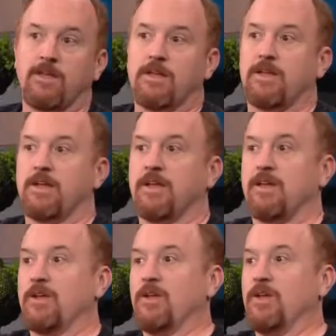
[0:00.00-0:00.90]
they do.
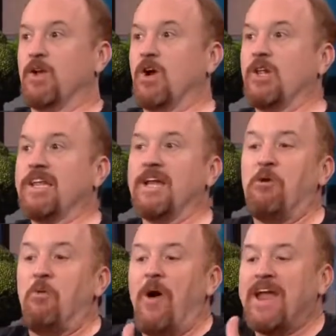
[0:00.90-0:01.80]
You're a little
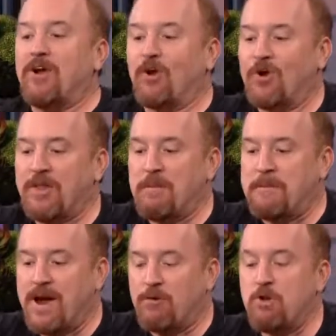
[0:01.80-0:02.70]
white girl in
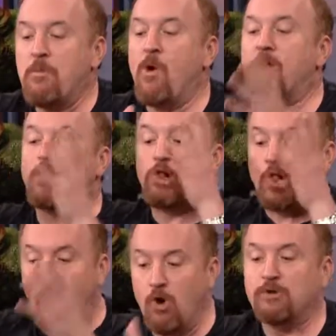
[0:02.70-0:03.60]
America. You wear
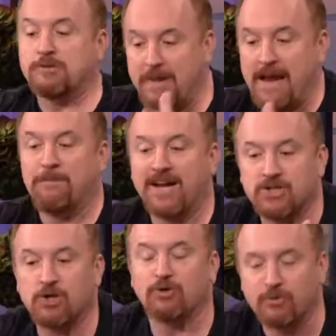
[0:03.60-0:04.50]
clothes made by
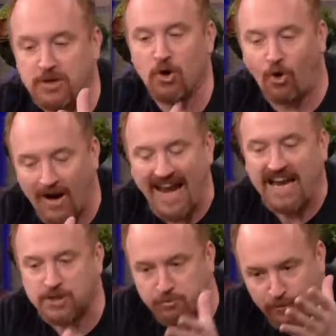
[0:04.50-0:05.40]
children your
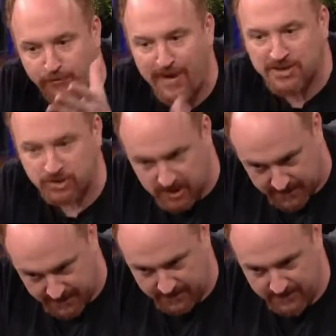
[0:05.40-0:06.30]
age
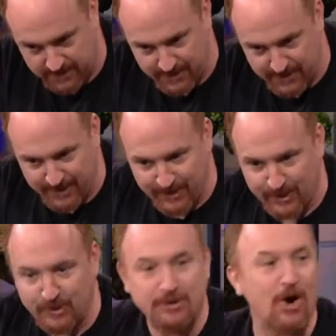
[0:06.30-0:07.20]
professionally.
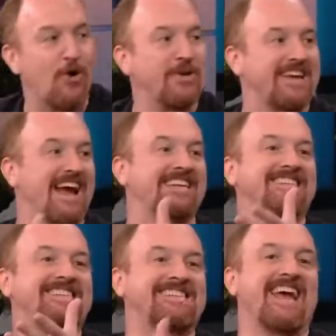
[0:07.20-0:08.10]
You don't get to
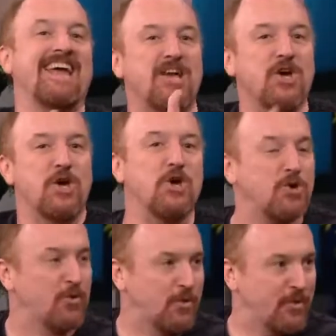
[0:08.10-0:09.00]
say
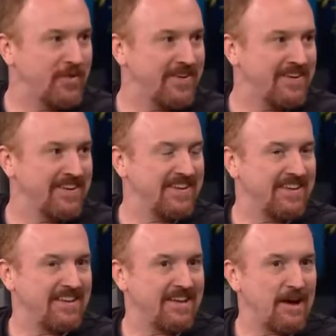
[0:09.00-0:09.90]
ew
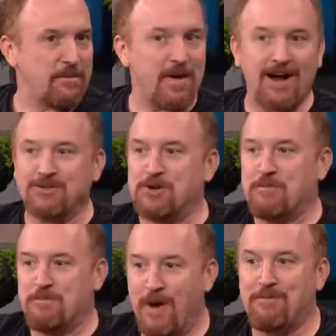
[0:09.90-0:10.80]
about your
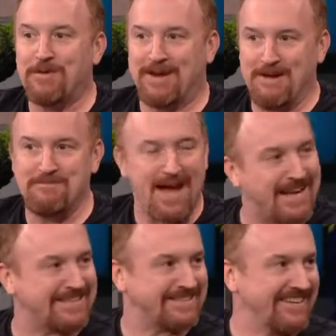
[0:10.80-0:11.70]
bubble gum
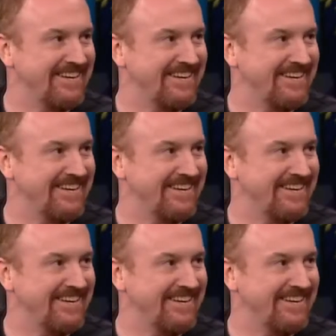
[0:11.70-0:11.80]
medicine.